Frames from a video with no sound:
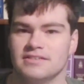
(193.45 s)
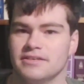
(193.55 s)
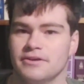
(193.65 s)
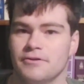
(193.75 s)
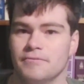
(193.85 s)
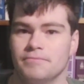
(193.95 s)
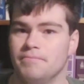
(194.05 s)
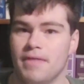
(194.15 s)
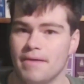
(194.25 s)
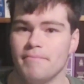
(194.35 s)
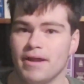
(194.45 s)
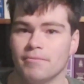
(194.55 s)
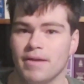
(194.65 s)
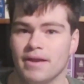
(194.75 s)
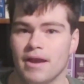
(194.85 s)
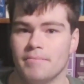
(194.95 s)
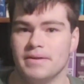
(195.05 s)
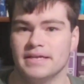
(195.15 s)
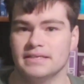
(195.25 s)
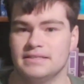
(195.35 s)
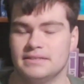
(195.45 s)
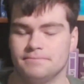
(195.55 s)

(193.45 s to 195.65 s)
so that may or may not be it.